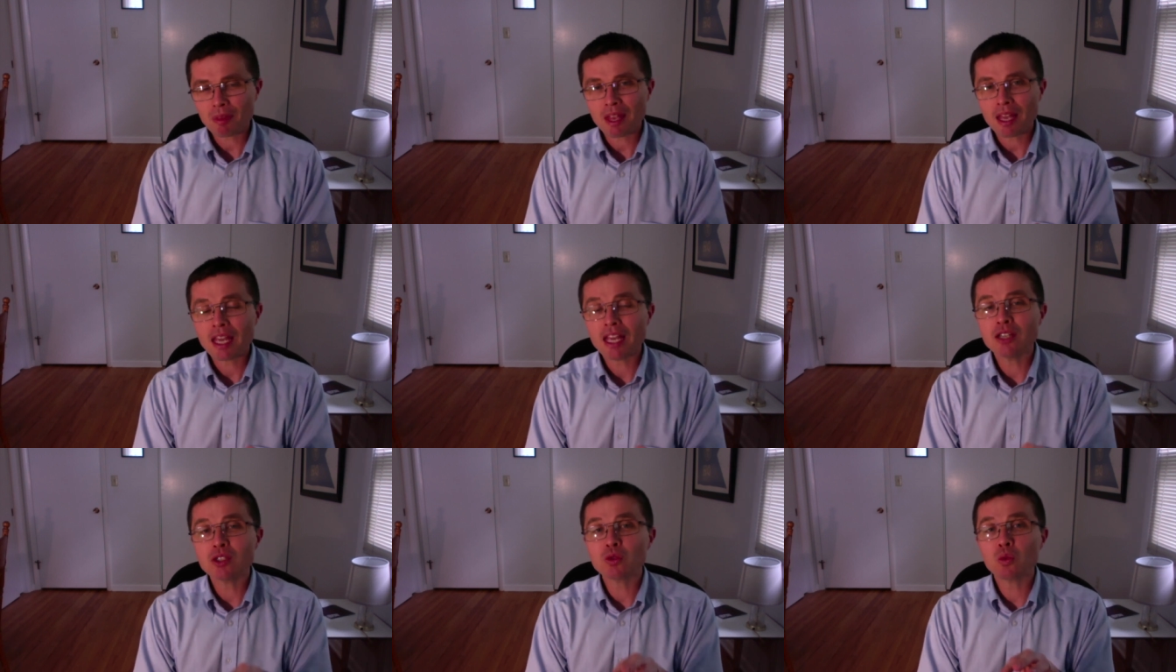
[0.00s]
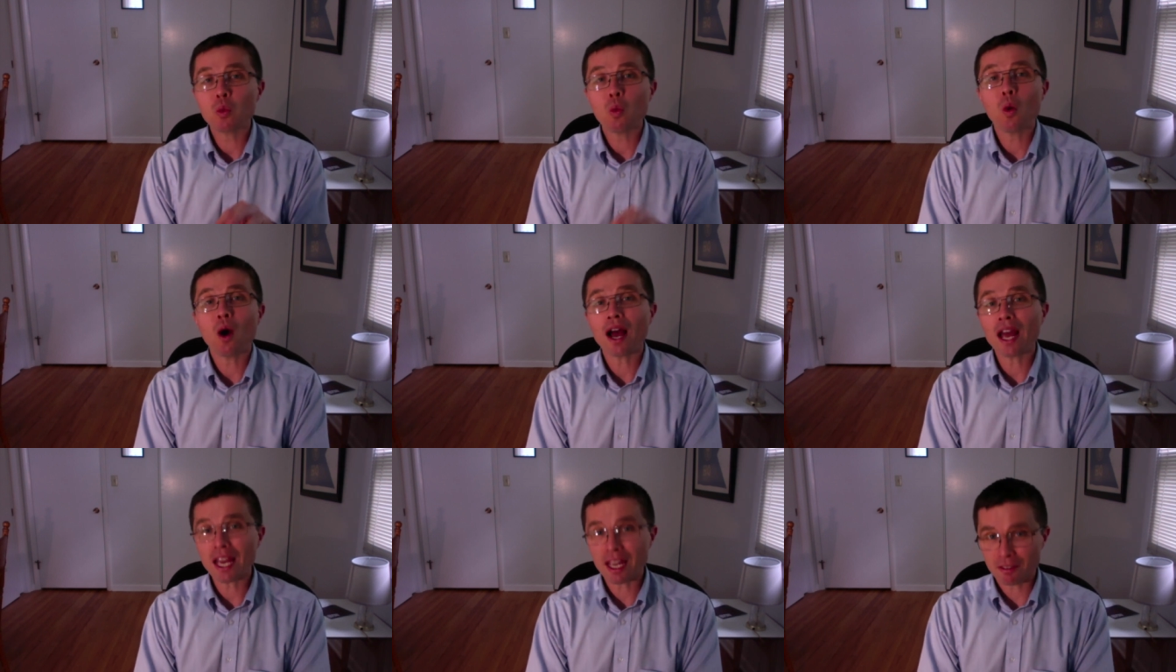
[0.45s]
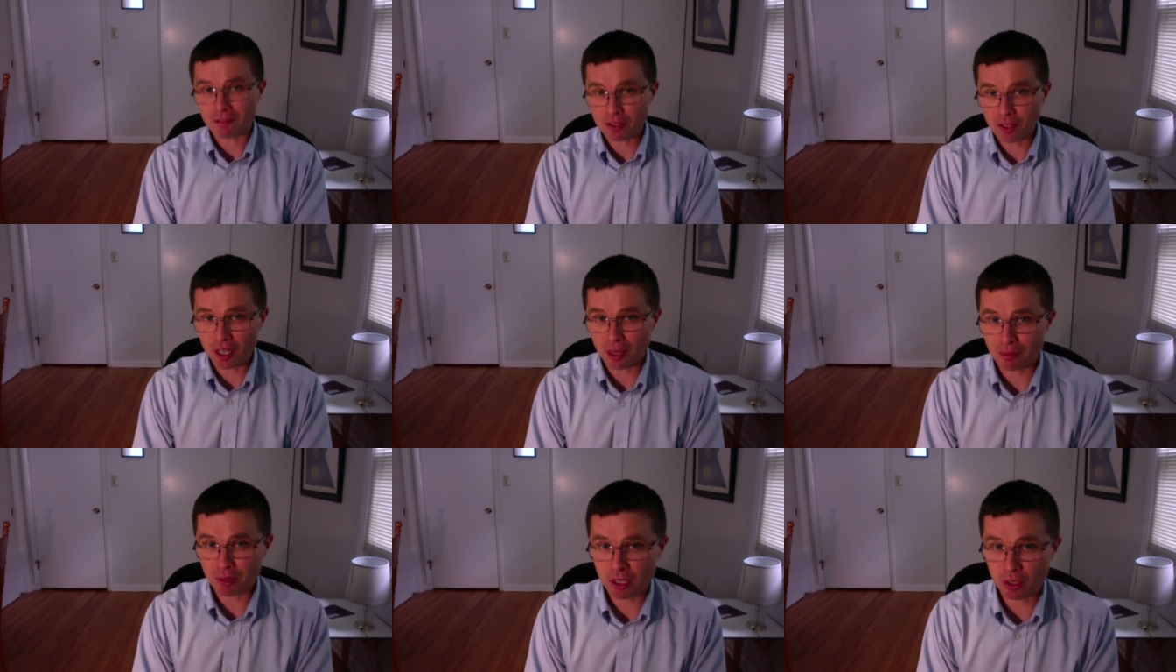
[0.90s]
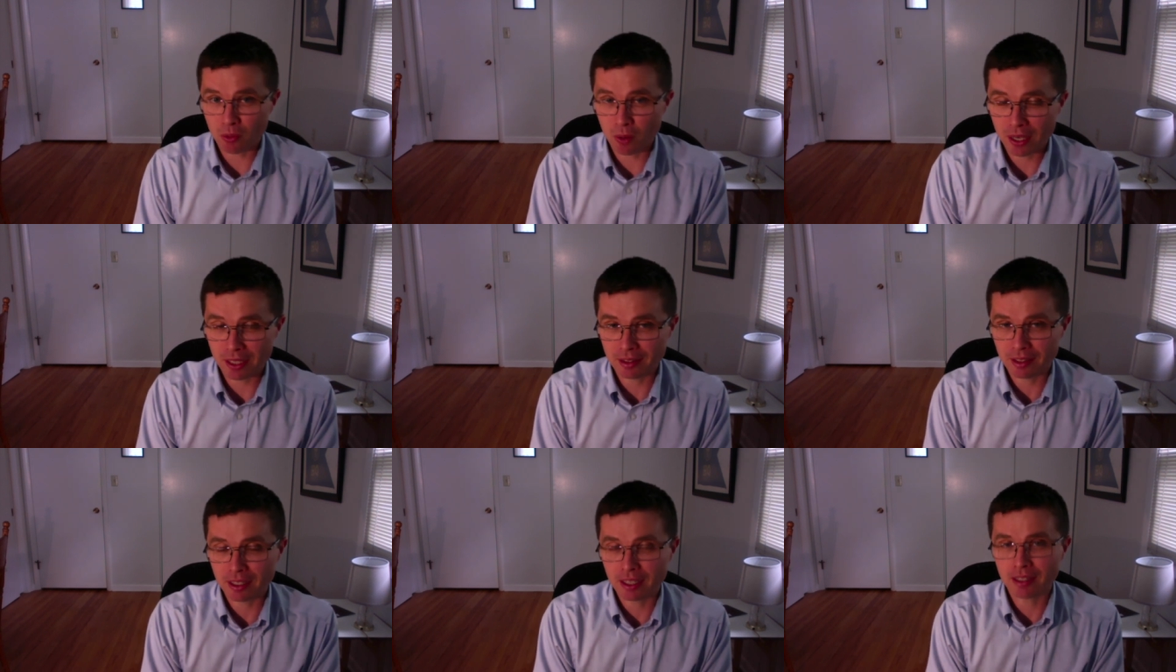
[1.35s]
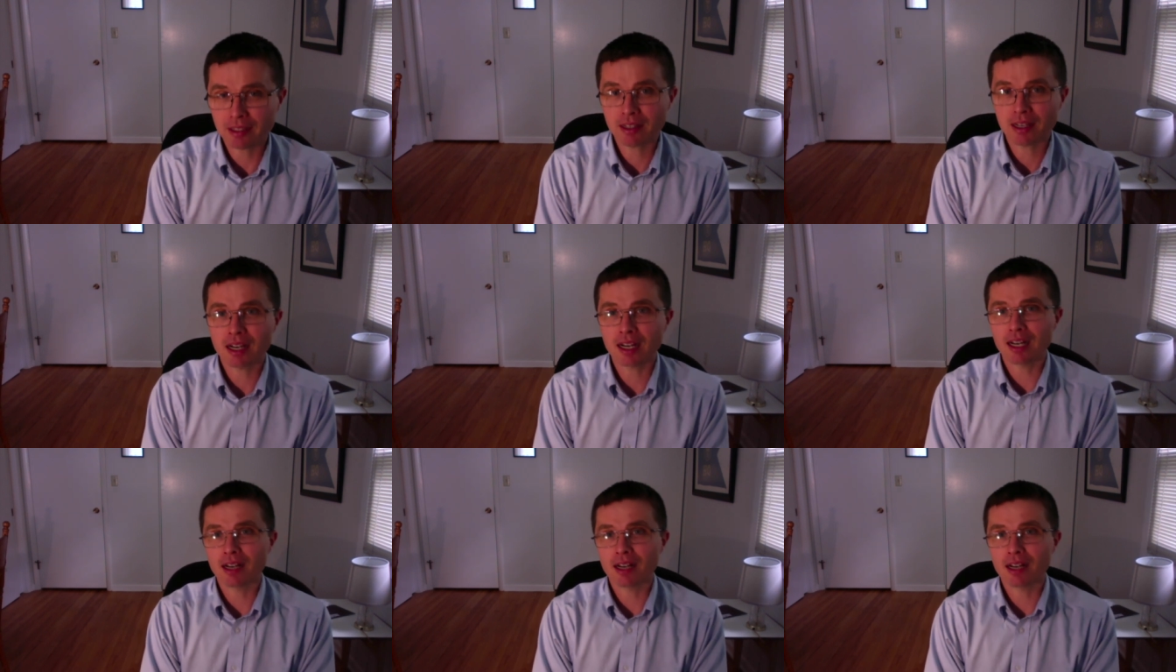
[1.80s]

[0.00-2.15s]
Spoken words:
His wife, subsequently,